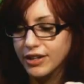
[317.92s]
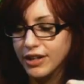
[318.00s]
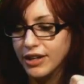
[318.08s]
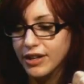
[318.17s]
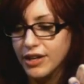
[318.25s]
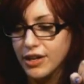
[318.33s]

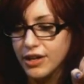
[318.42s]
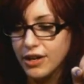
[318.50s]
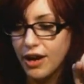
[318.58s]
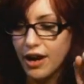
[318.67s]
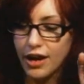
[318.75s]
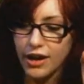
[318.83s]
on,
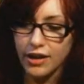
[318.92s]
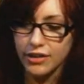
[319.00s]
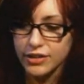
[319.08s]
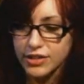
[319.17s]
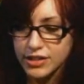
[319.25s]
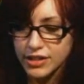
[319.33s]

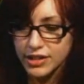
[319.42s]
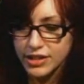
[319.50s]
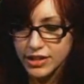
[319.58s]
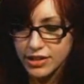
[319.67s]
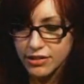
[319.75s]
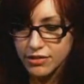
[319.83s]
let's
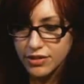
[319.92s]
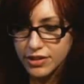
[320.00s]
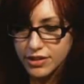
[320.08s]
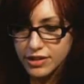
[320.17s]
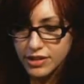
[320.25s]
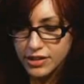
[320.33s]
see
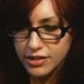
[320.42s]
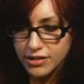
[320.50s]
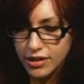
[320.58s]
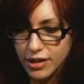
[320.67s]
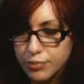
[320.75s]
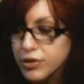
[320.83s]
here,
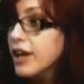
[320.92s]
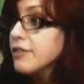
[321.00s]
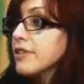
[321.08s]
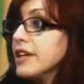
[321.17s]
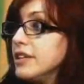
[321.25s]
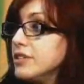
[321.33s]

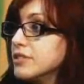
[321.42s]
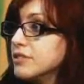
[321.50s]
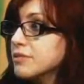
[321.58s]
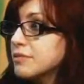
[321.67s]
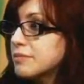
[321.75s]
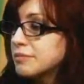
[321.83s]
Blind
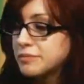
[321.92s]
Rage.